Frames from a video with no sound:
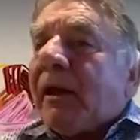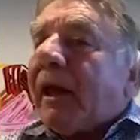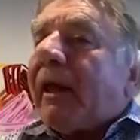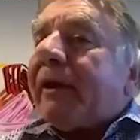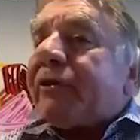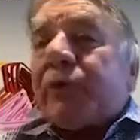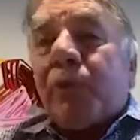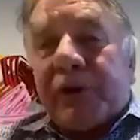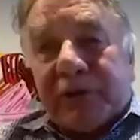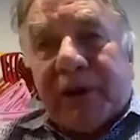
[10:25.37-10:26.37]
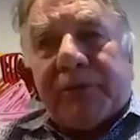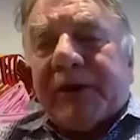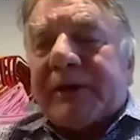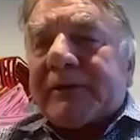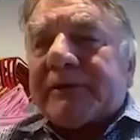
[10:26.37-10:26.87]
and you won't get
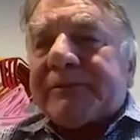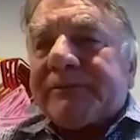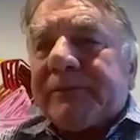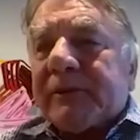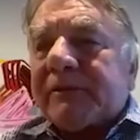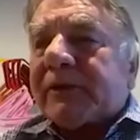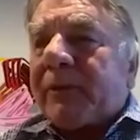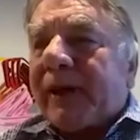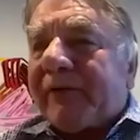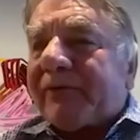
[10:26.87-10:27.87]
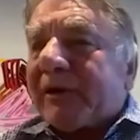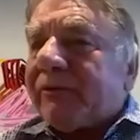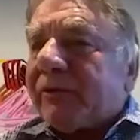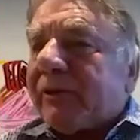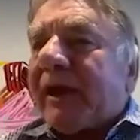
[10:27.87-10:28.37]
pregnant. So we have to
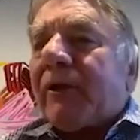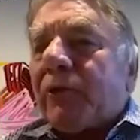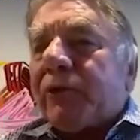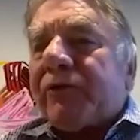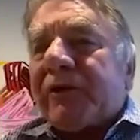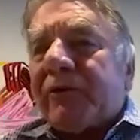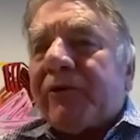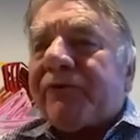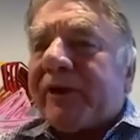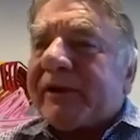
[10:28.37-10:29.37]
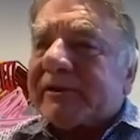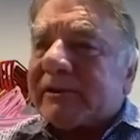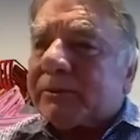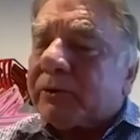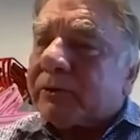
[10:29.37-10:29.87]
give you that luteal phase
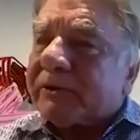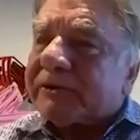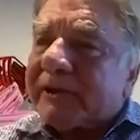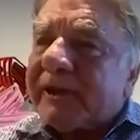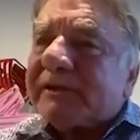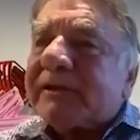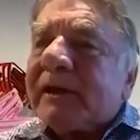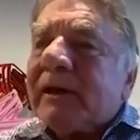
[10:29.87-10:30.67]
support. So that's